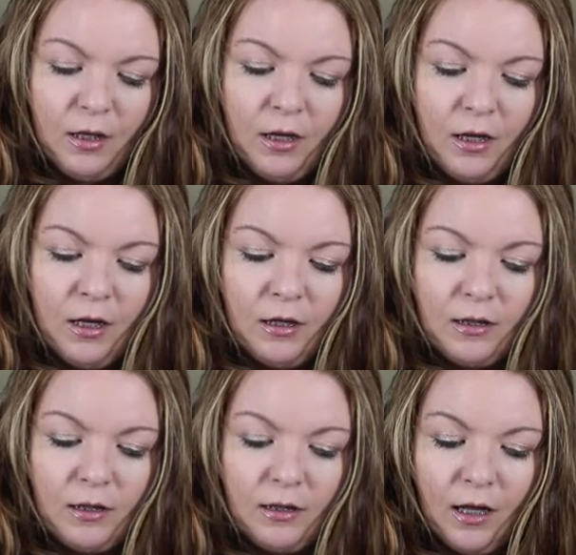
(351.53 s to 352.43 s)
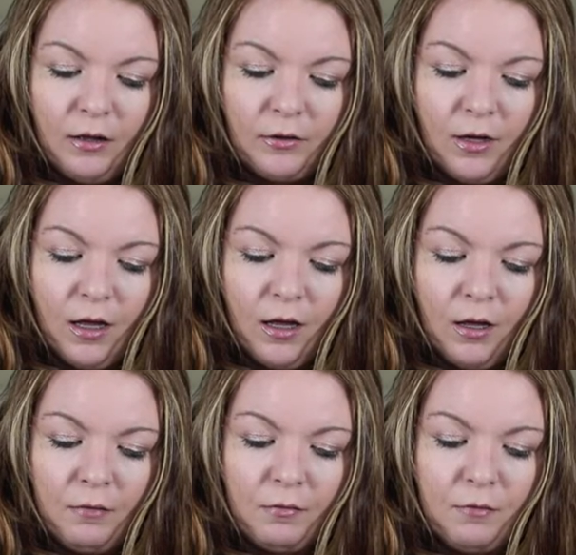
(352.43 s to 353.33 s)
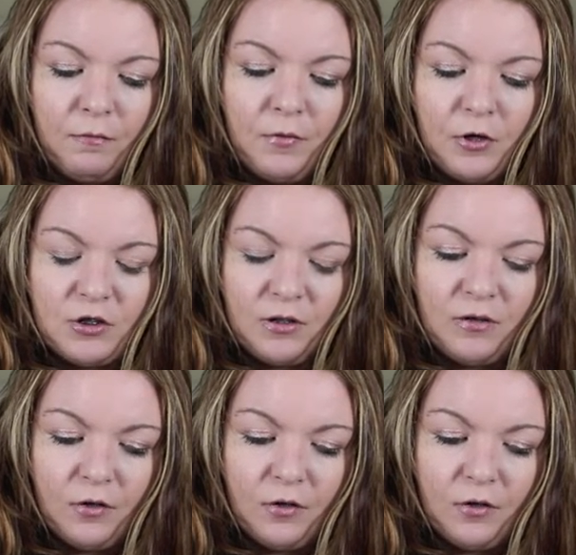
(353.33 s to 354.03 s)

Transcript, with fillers: in the color of Fusion.